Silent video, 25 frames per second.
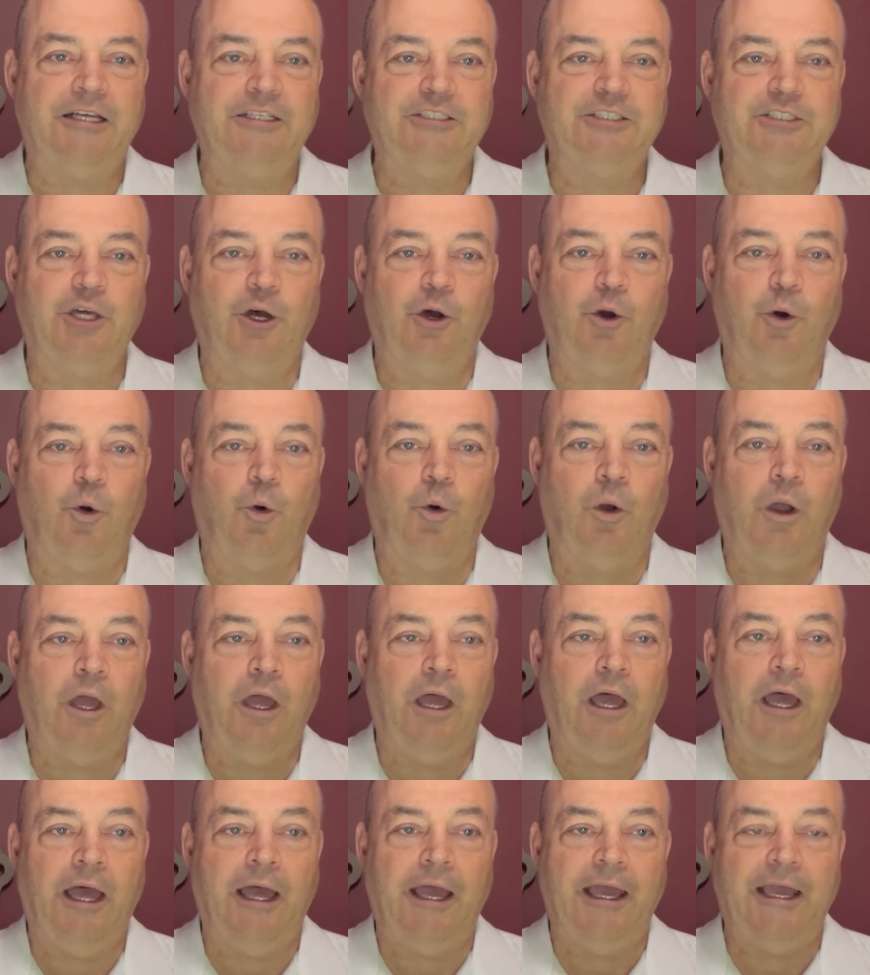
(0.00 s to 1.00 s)
So
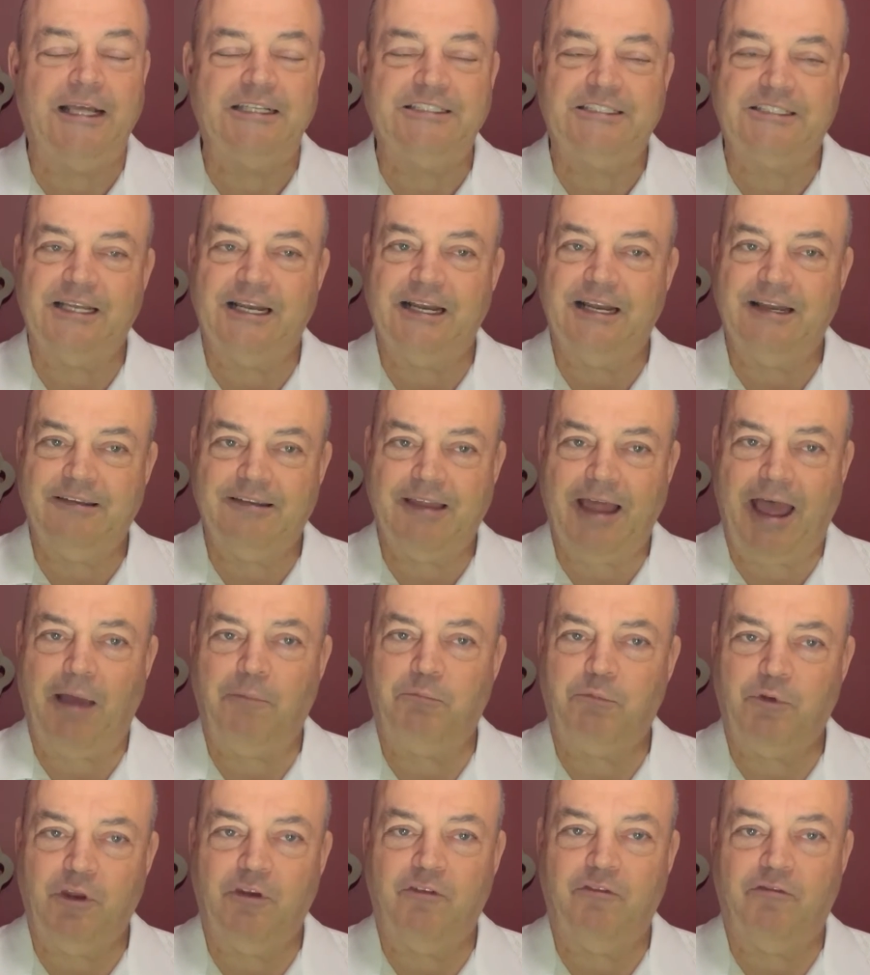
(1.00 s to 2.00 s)
it's an
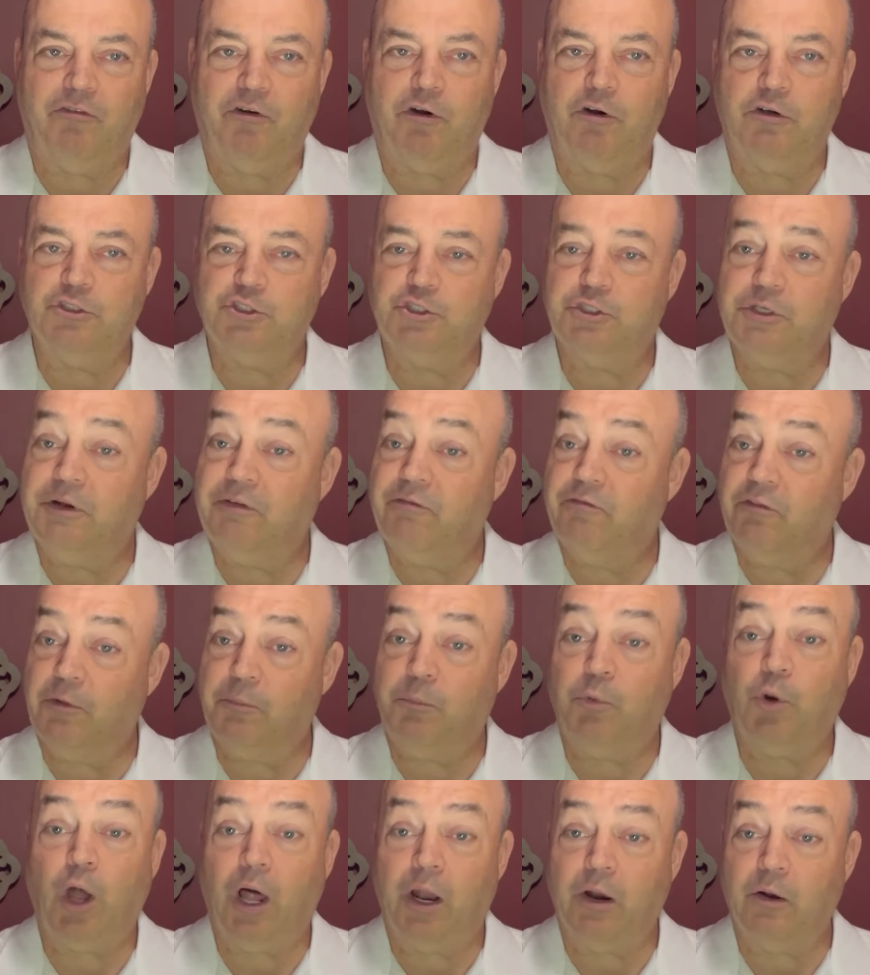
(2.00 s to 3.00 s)
adapted version of The
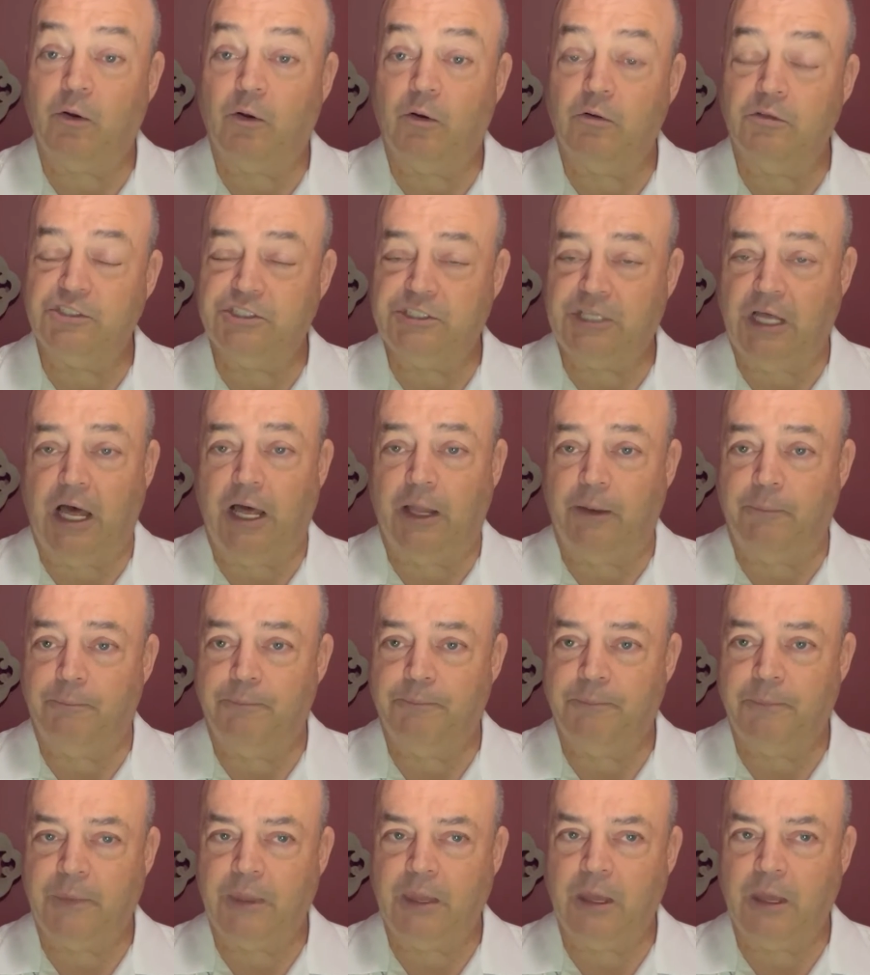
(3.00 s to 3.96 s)
Prodigal Son,